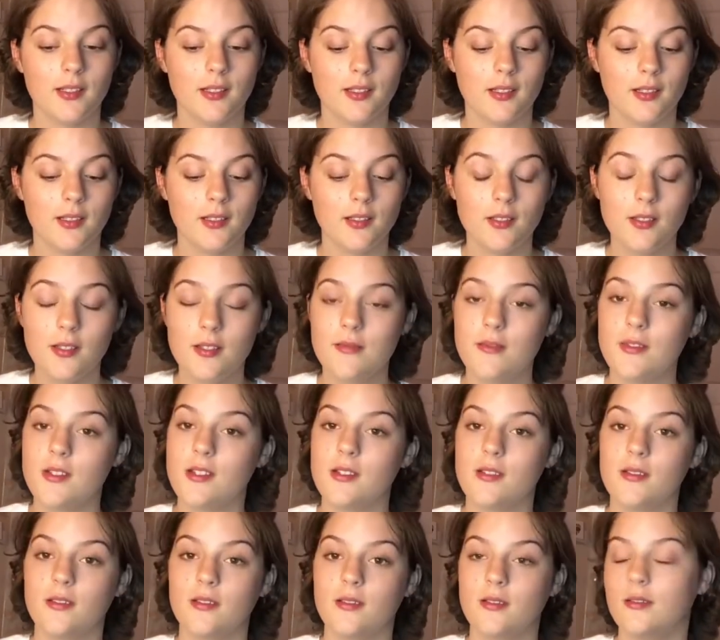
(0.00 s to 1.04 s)
I don't even
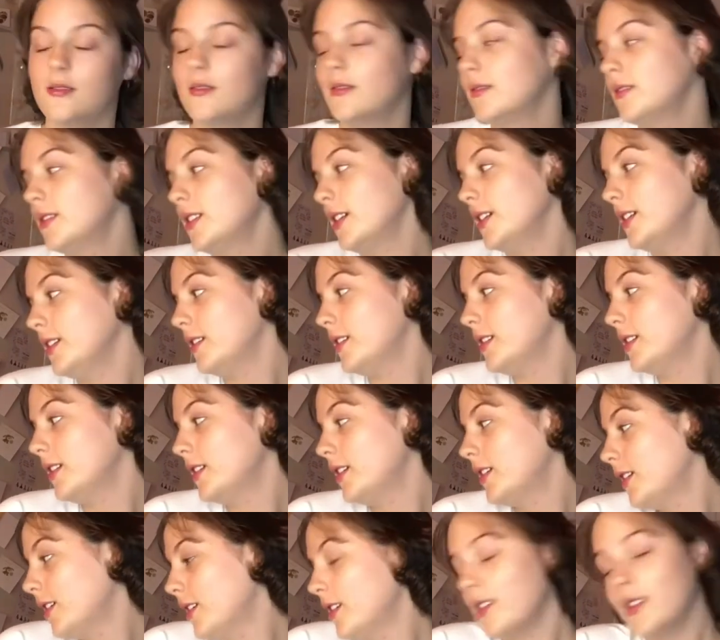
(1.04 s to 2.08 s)
know like
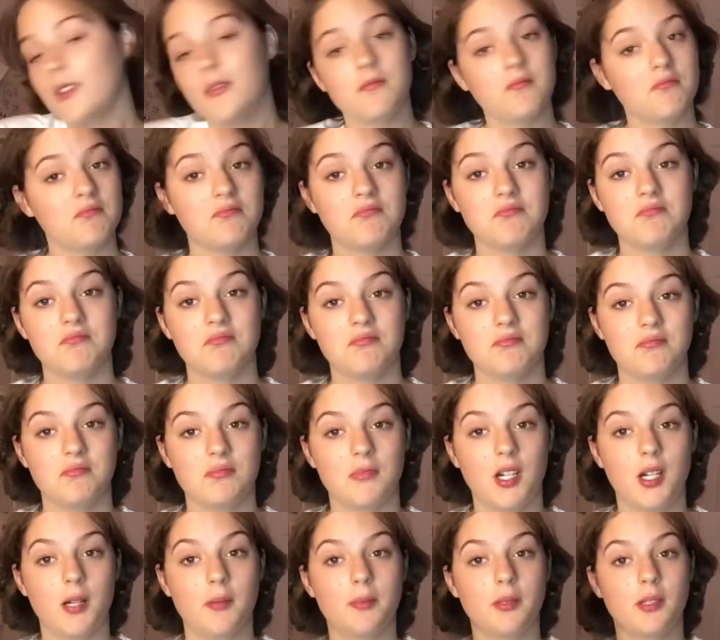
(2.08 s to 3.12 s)

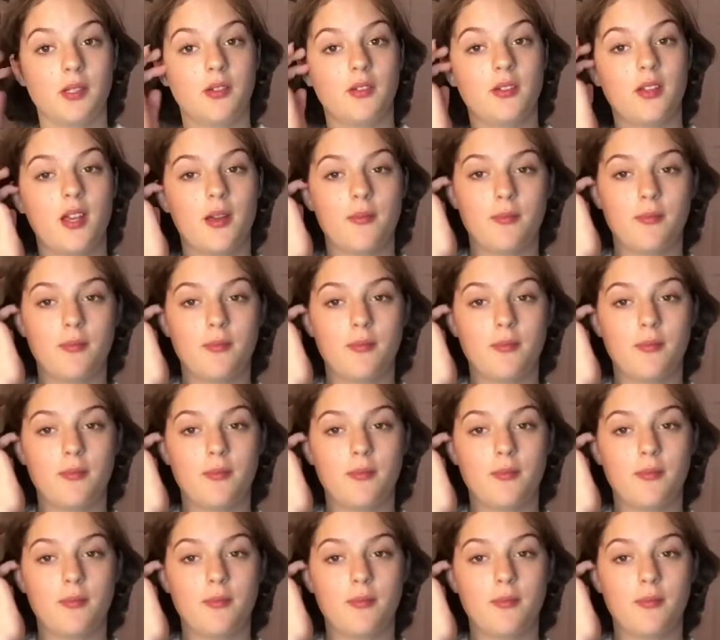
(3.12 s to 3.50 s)
why I put it on there,